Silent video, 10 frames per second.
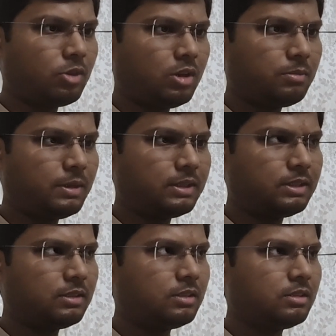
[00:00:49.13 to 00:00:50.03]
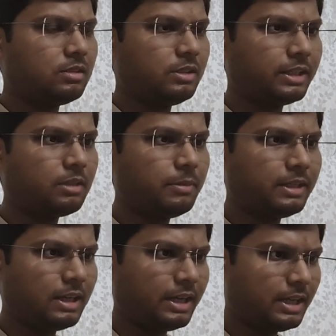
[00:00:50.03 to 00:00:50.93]
not, but little
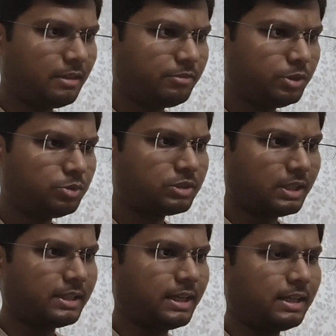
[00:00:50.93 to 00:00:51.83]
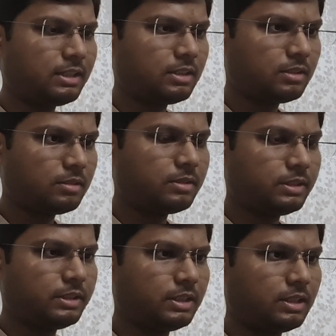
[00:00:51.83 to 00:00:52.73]
bit I have used the React.
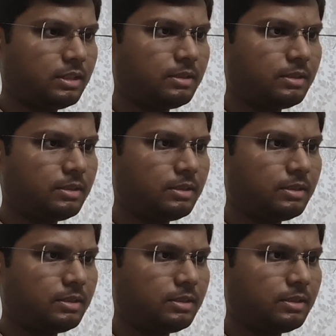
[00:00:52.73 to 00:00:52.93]
Yeah.